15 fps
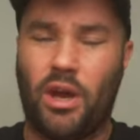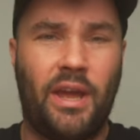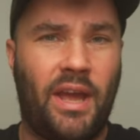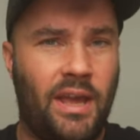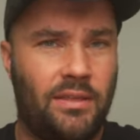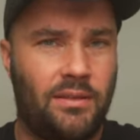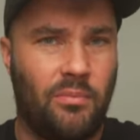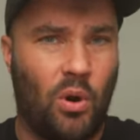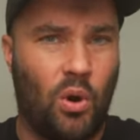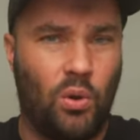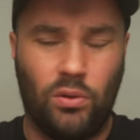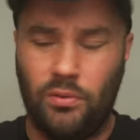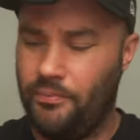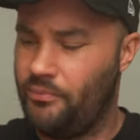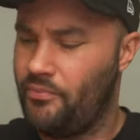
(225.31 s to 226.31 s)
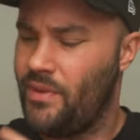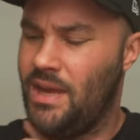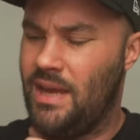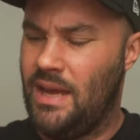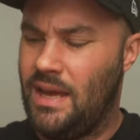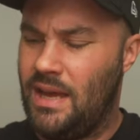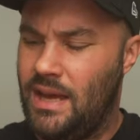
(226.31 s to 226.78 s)
I hate them all.
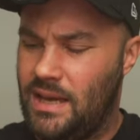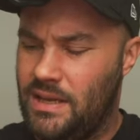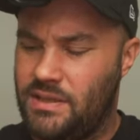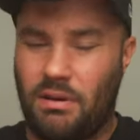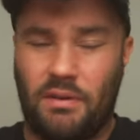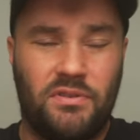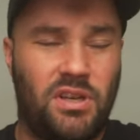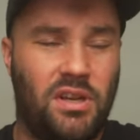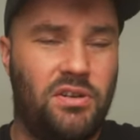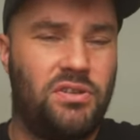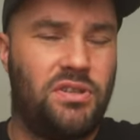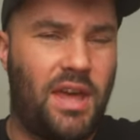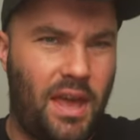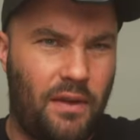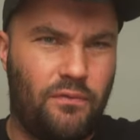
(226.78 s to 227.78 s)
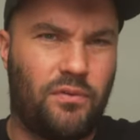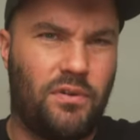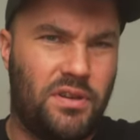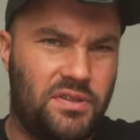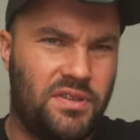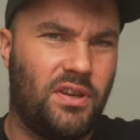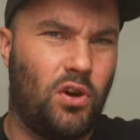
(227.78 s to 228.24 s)
So I've changed
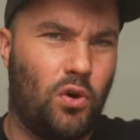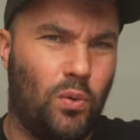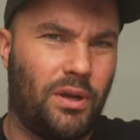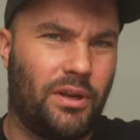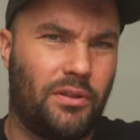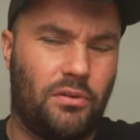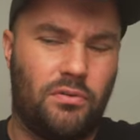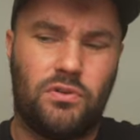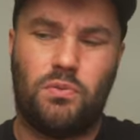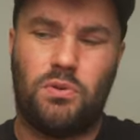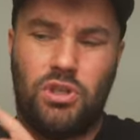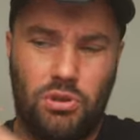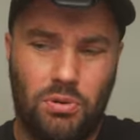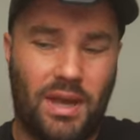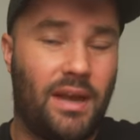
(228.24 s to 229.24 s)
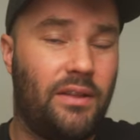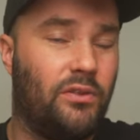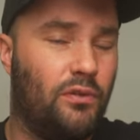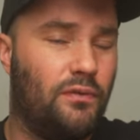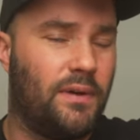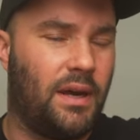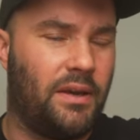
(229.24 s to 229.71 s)
every single one of those, which you can
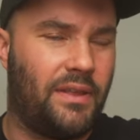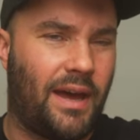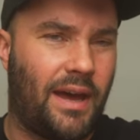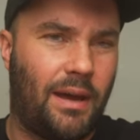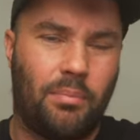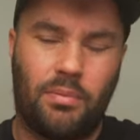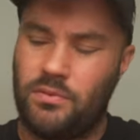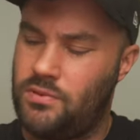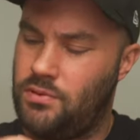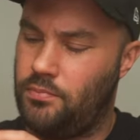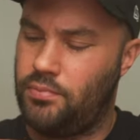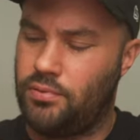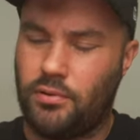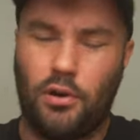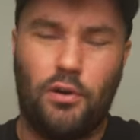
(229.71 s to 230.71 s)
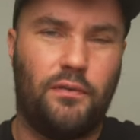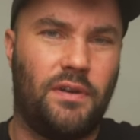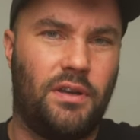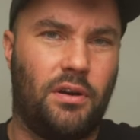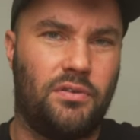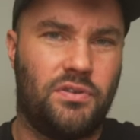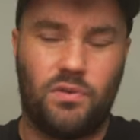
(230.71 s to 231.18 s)
do via the app to Pro
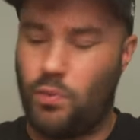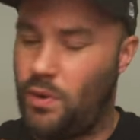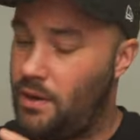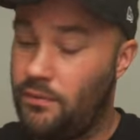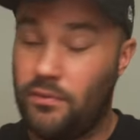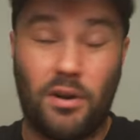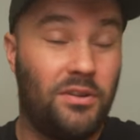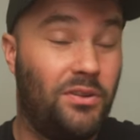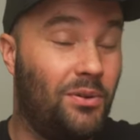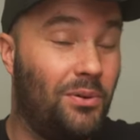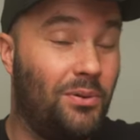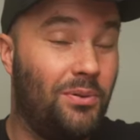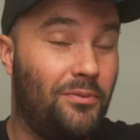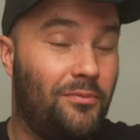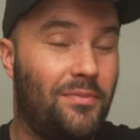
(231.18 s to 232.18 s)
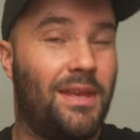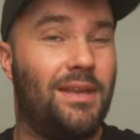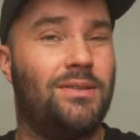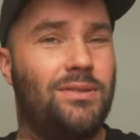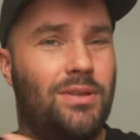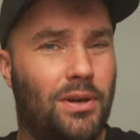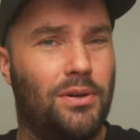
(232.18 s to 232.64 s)
Video. So whatever I do,
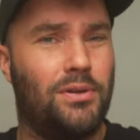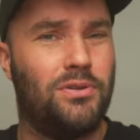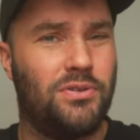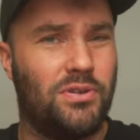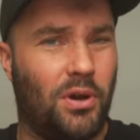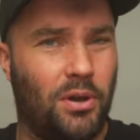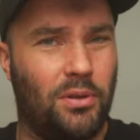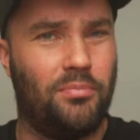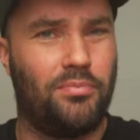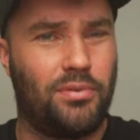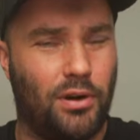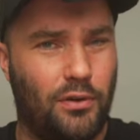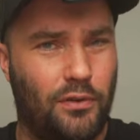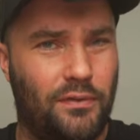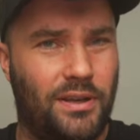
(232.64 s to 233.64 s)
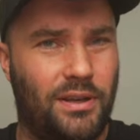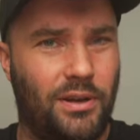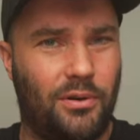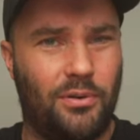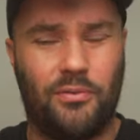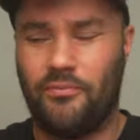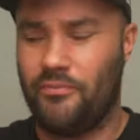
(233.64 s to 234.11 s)
it turns on Pro
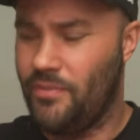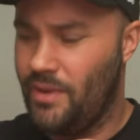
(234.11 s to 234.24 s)
Video.